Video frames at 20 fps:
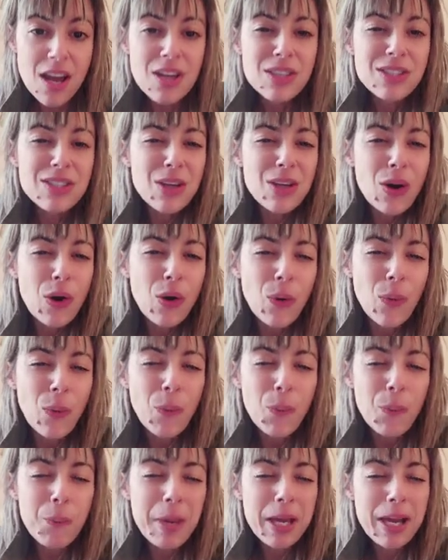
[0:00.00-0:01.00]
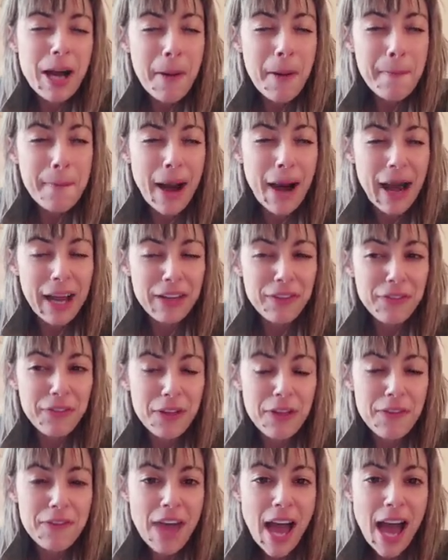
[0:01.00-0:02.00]
So become mindful
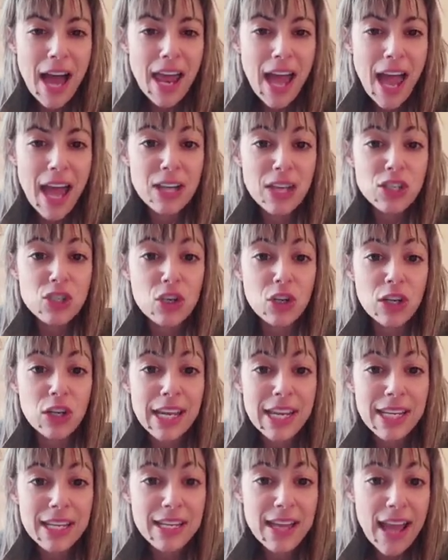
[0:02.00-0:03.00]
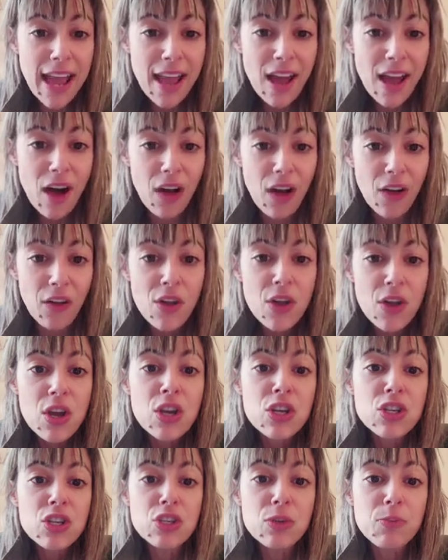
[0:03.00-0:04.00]
of that, and your inhale
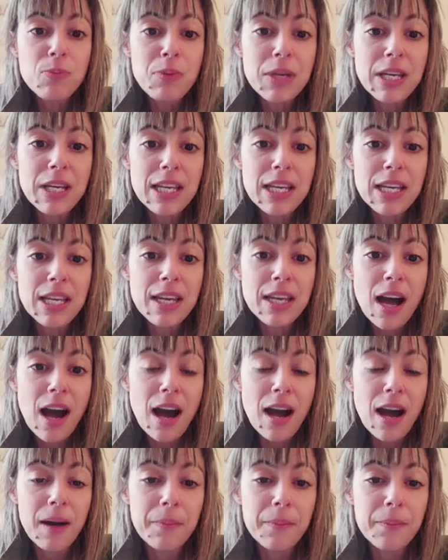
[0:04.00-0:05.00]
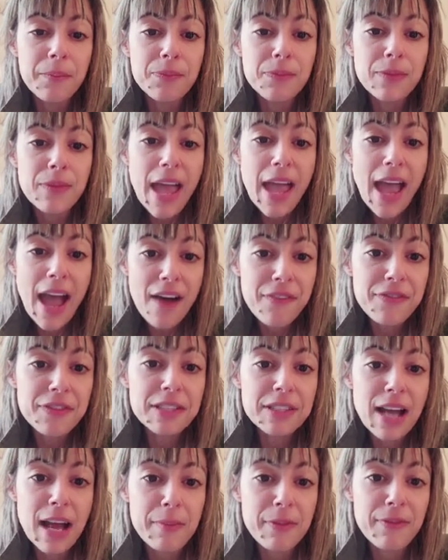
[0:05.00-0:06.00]
should be half the
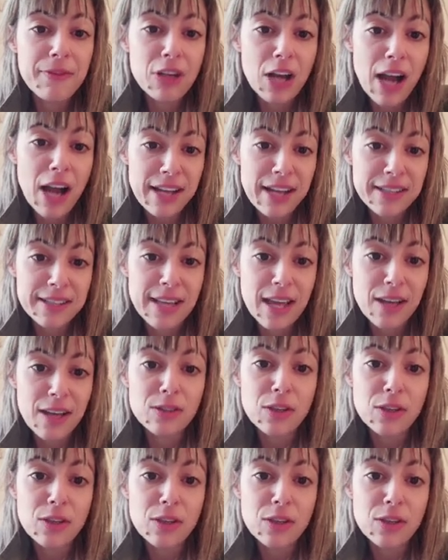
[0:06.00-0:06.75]
time of your exhale.